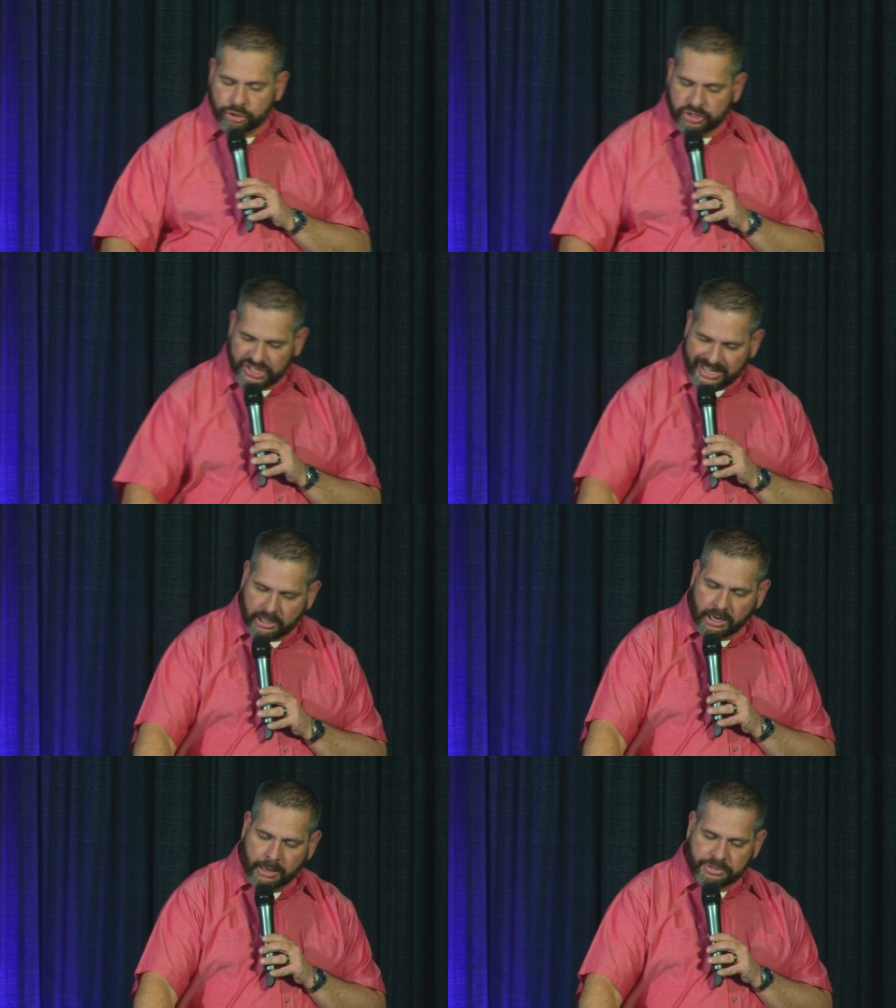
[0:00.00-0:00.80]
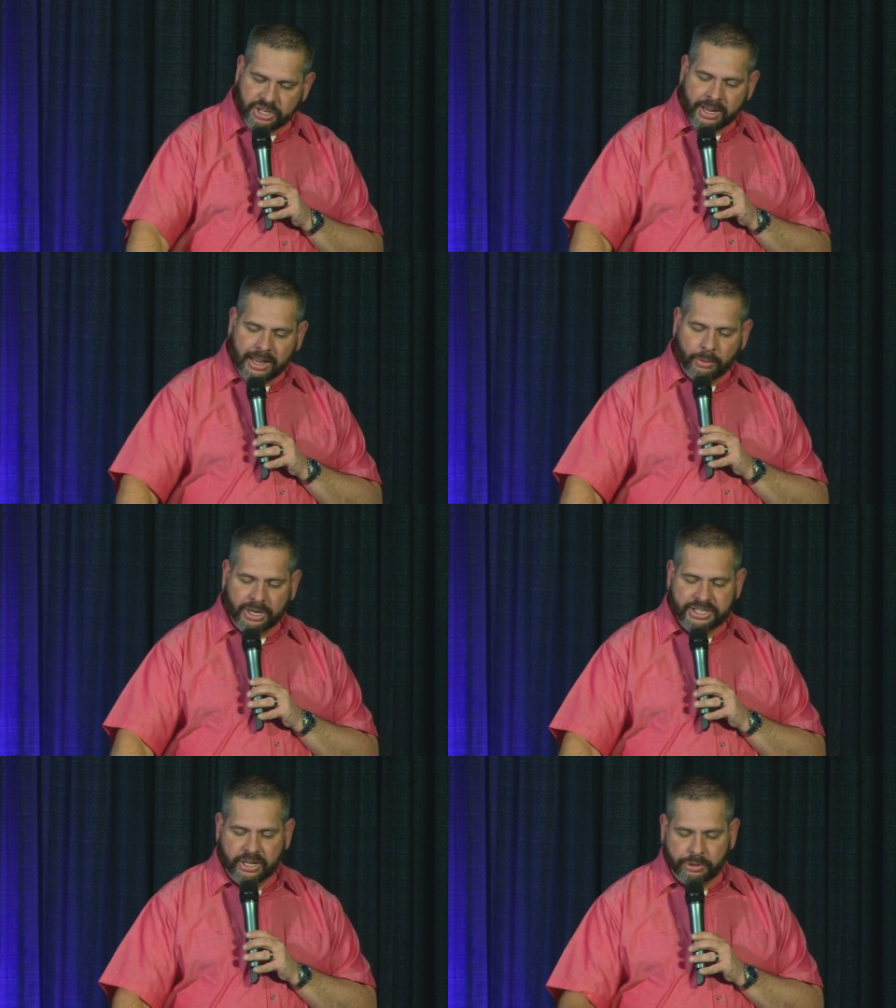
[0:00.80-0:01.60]
As Christina comes, I
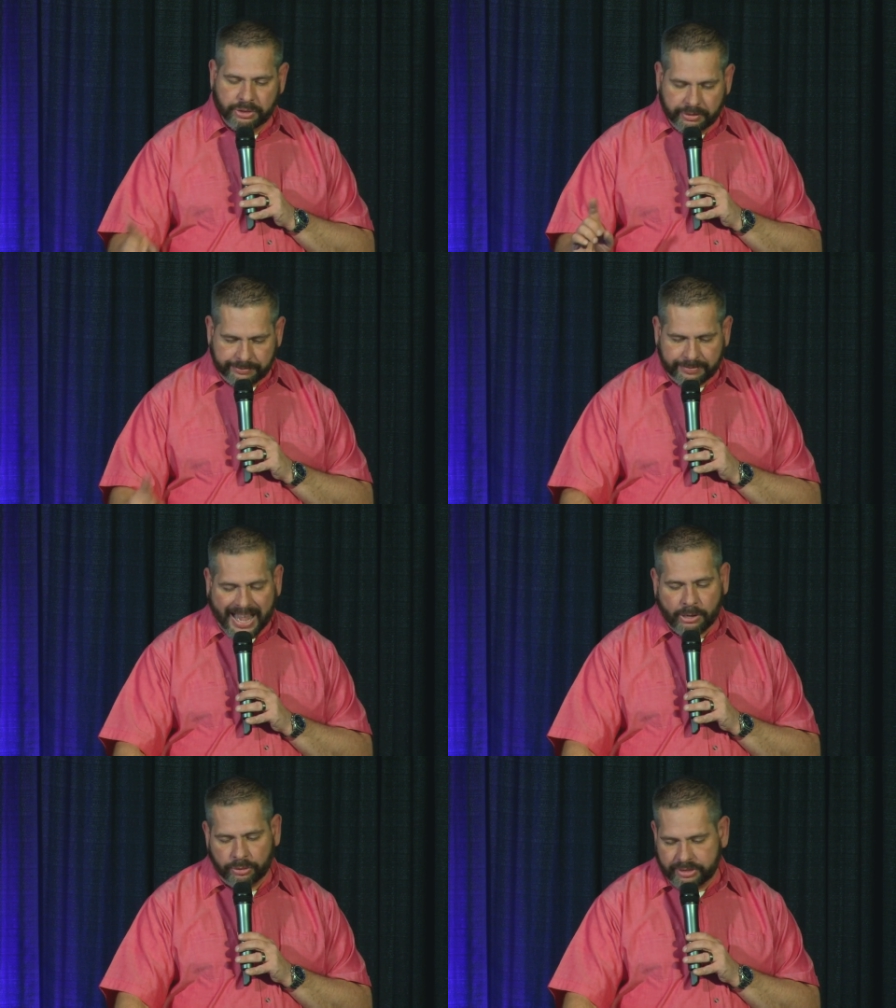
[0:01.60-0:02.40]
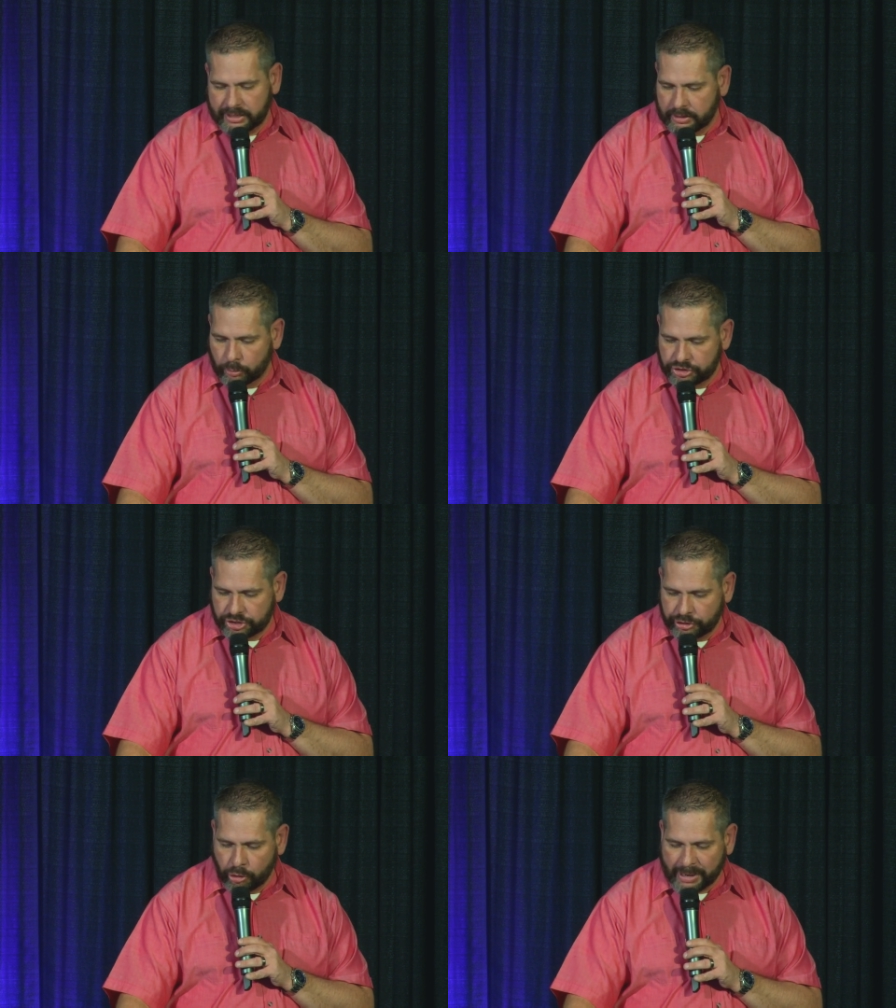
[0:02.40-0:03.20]
want to tell you the final thing that I
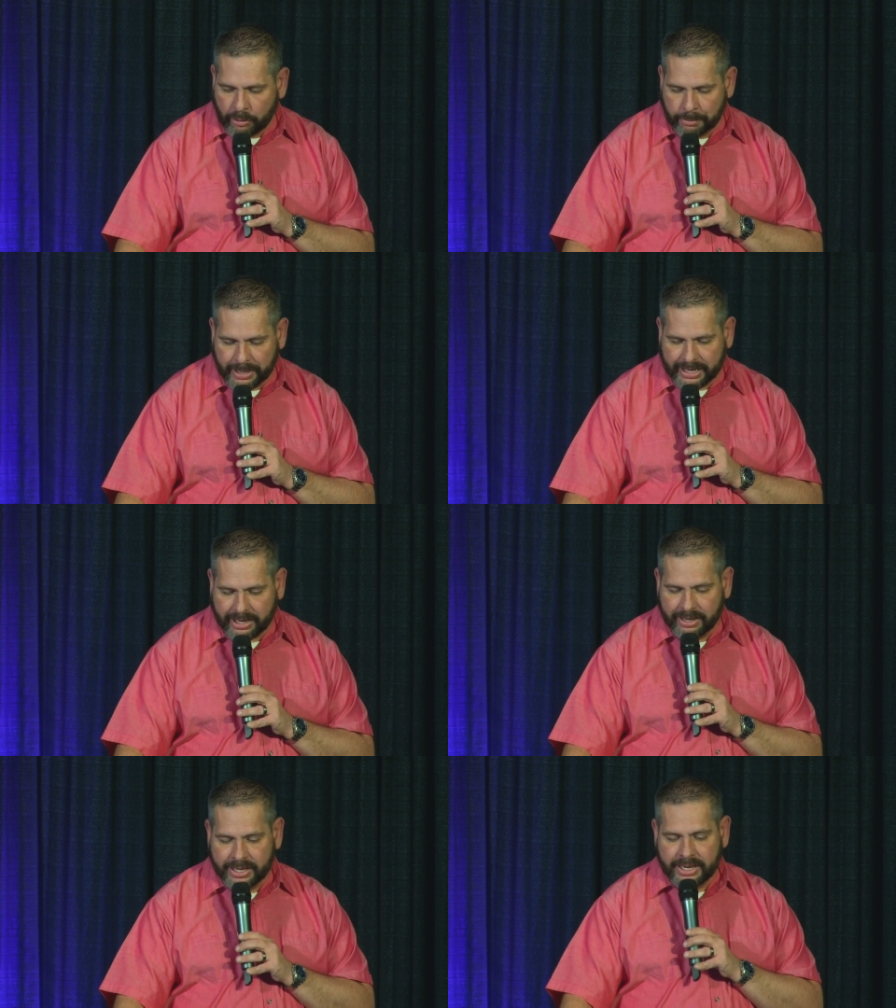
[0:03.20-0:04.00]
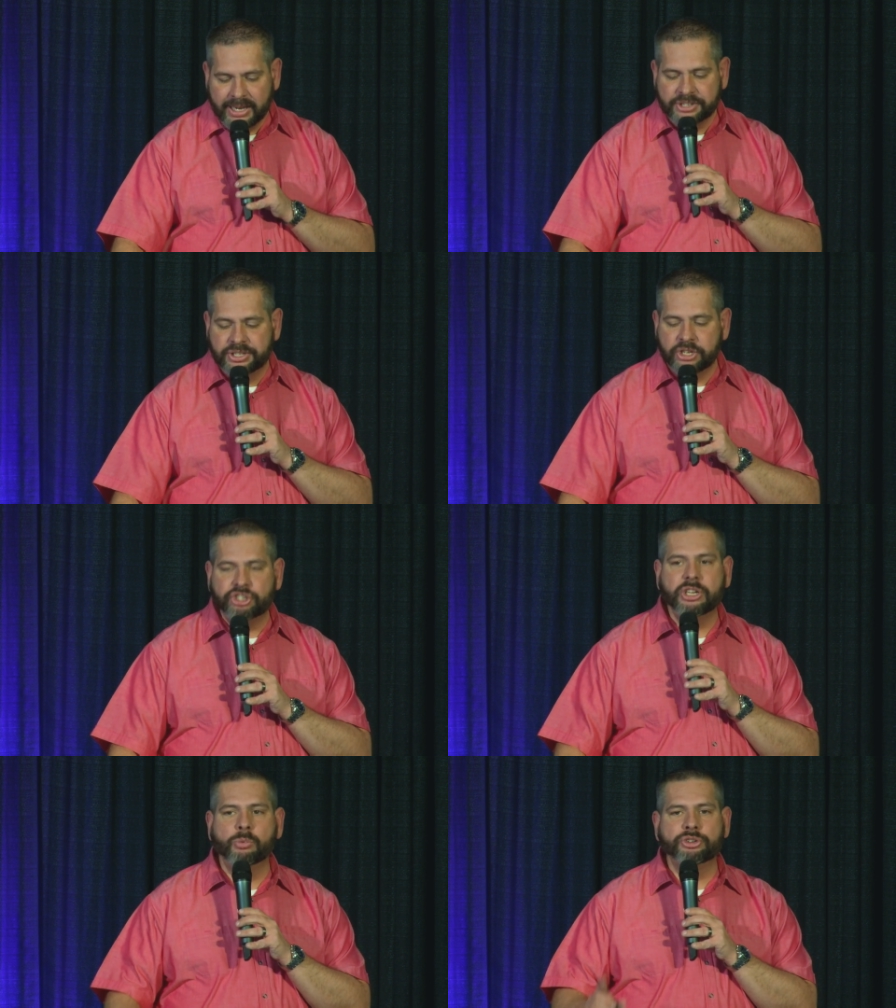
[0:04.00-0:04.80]
want you to know about Rebecca is that
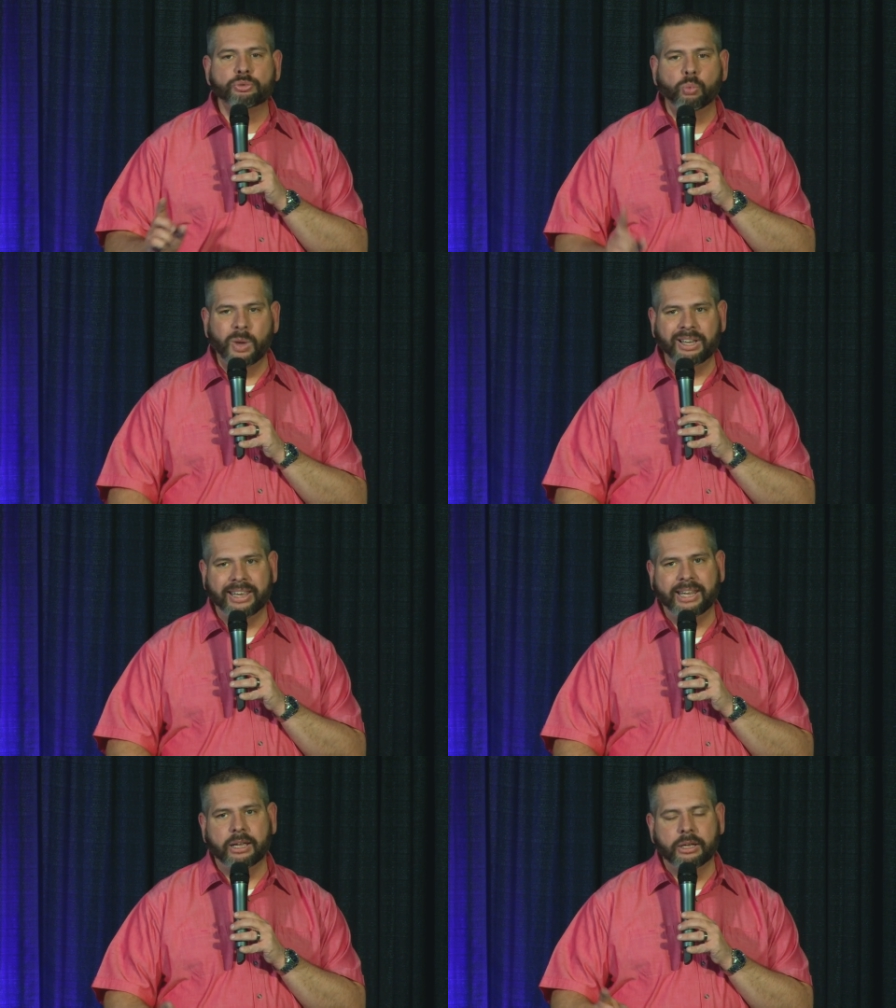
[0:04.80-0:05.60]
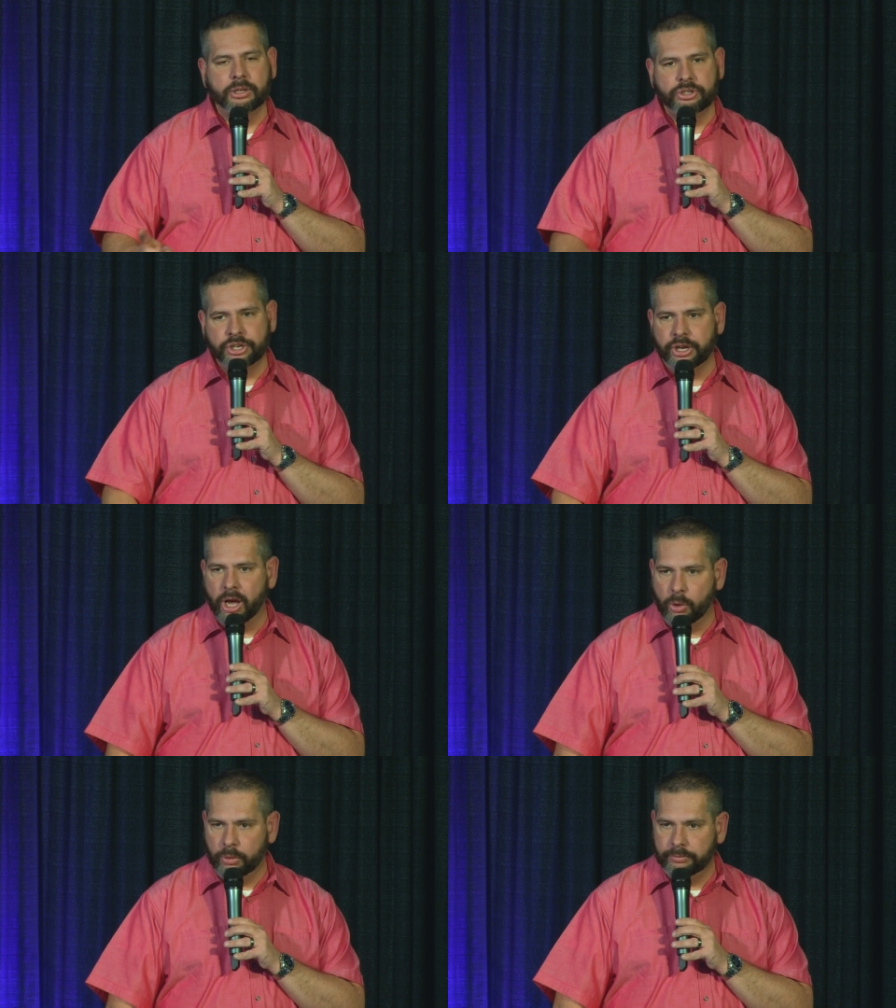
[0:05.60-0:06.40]
she was willing to
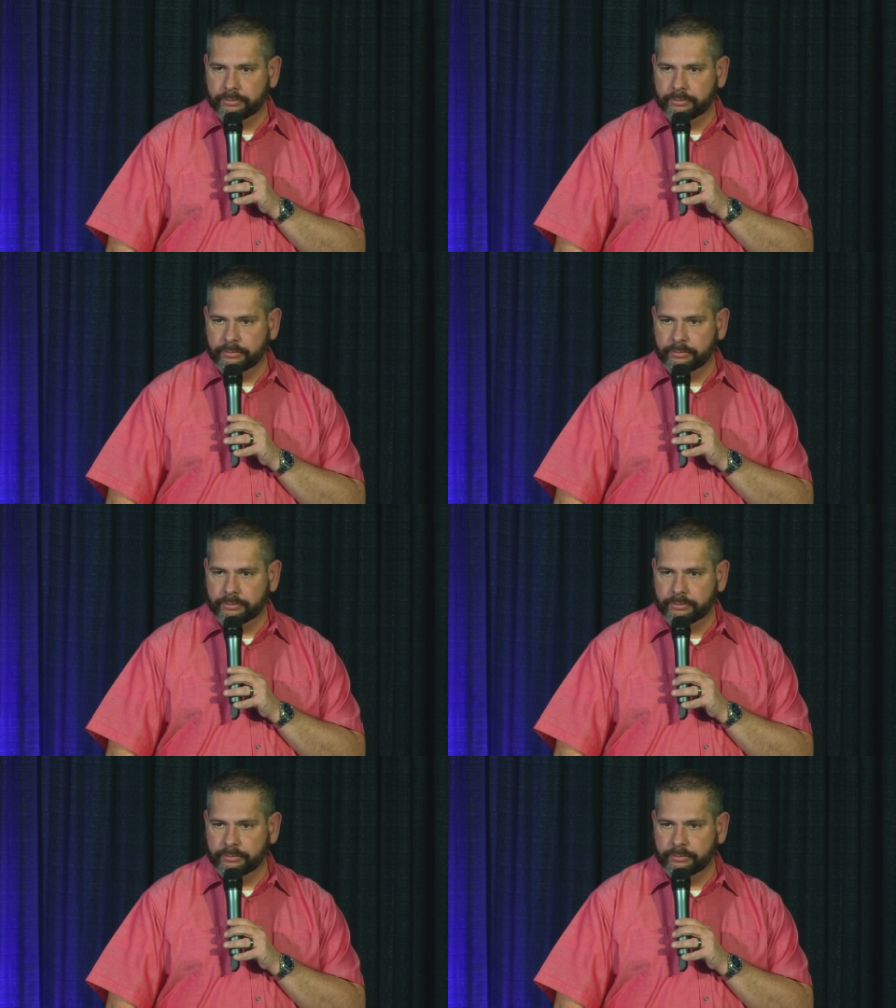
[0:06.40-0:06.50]
go.